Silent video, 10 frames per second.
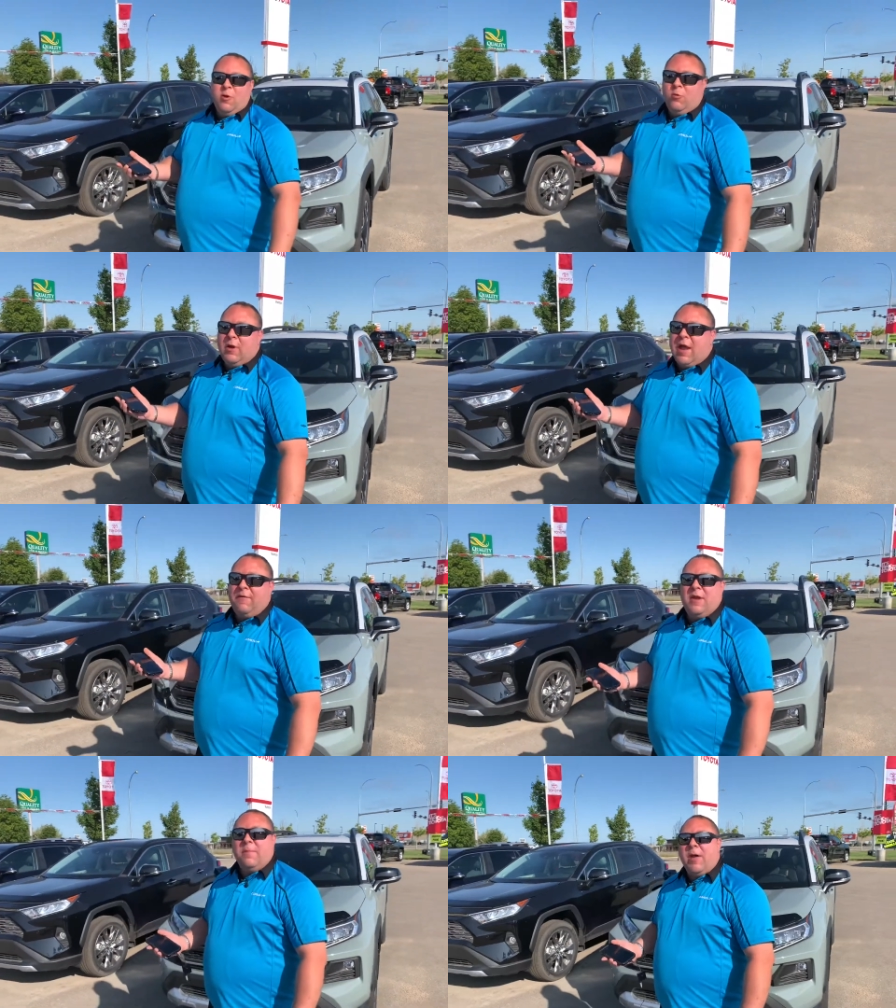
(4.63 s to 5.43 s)
We're
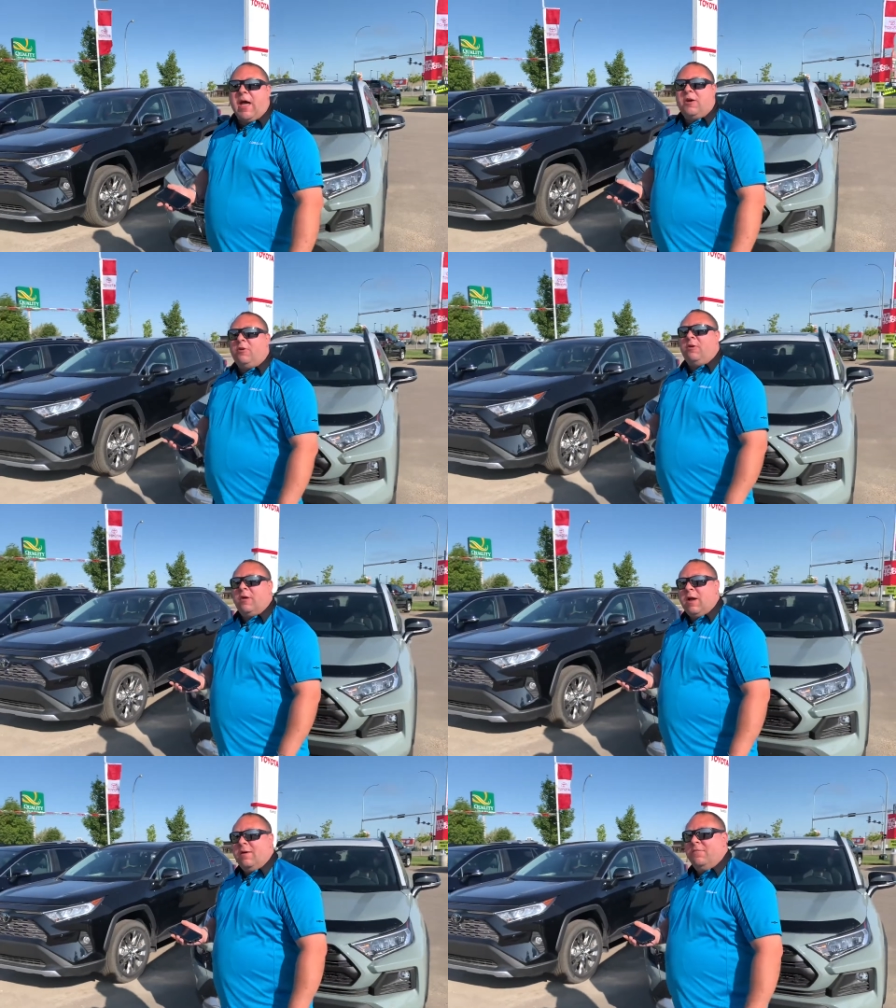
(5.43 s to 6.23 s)
having a
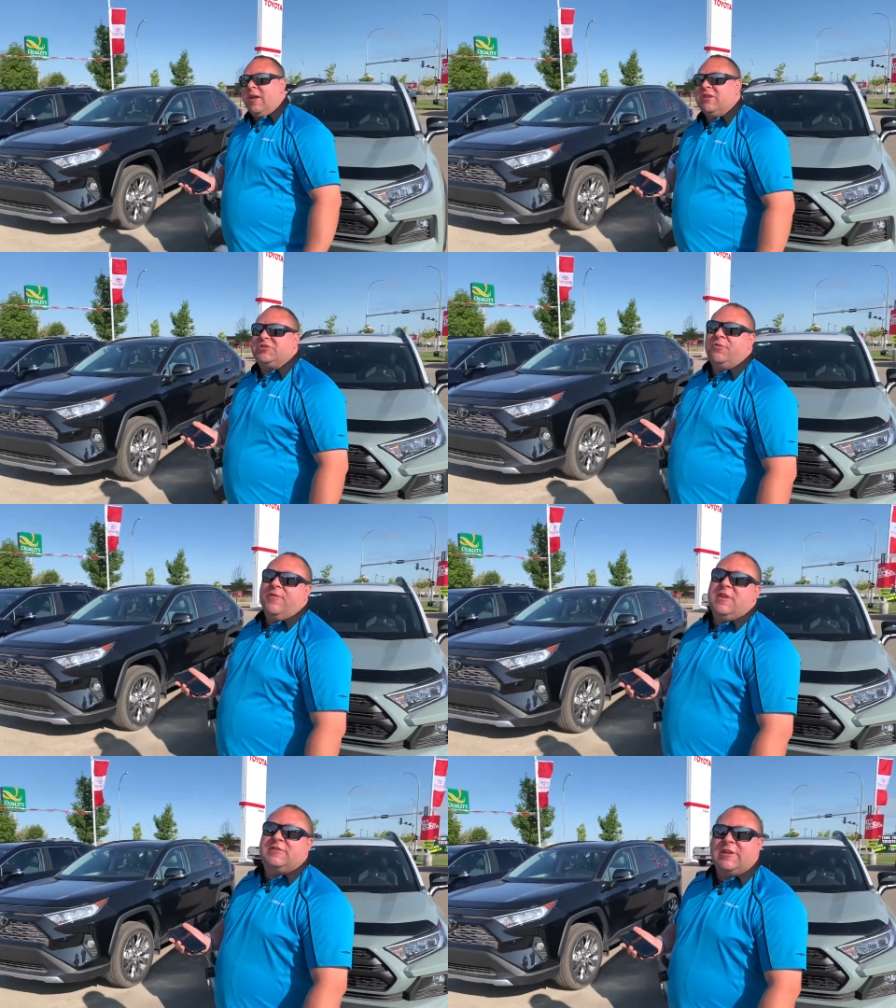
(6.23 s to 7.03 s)
battle of the
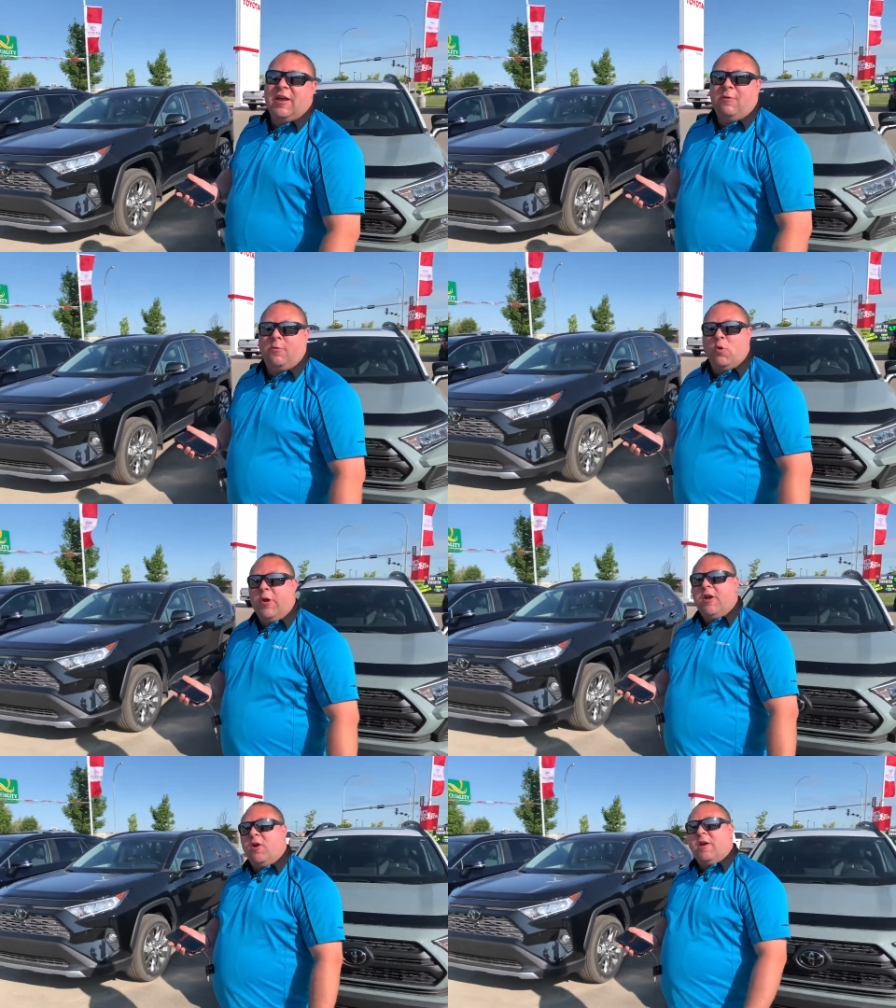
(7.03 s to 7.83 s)
SUV sale
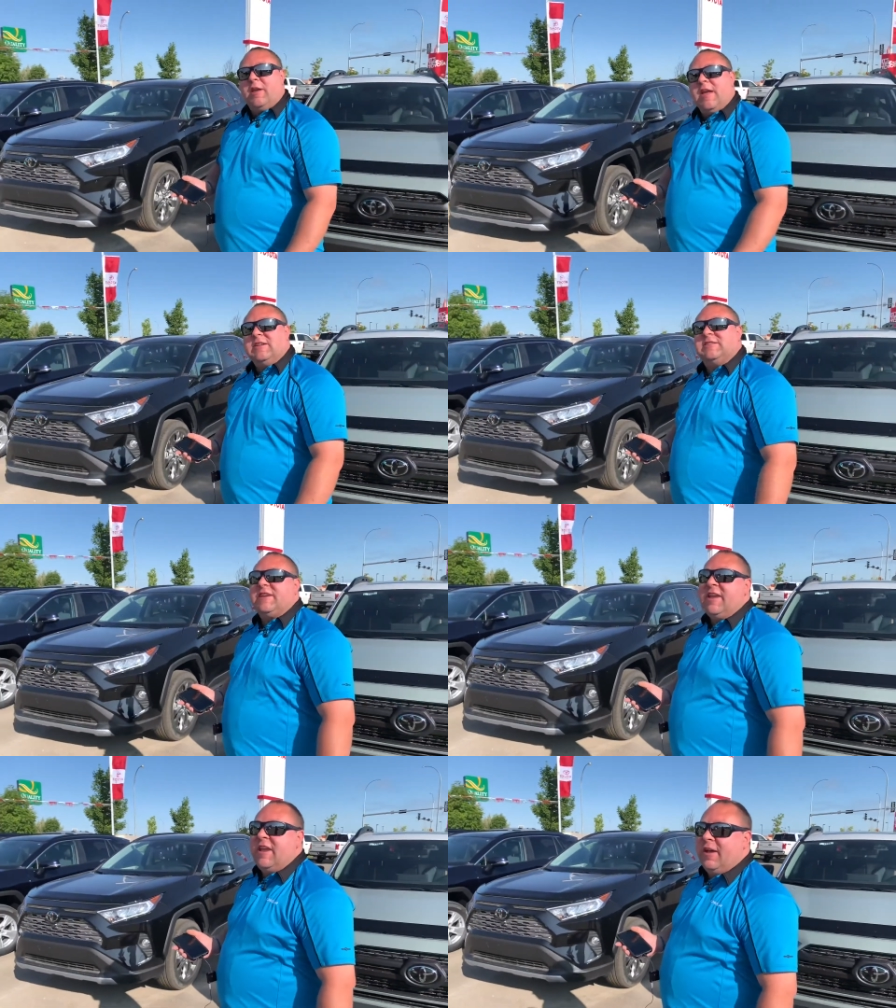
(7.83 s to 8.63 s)
going on against
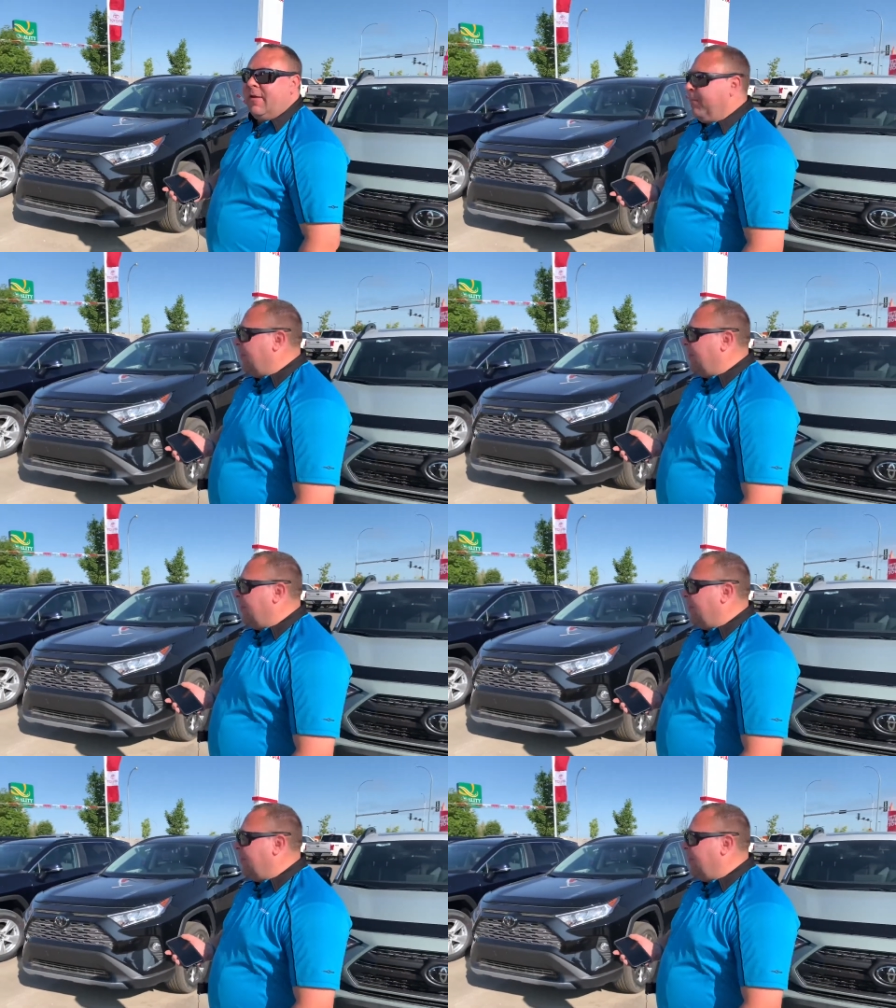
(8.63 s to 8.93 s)
Kia.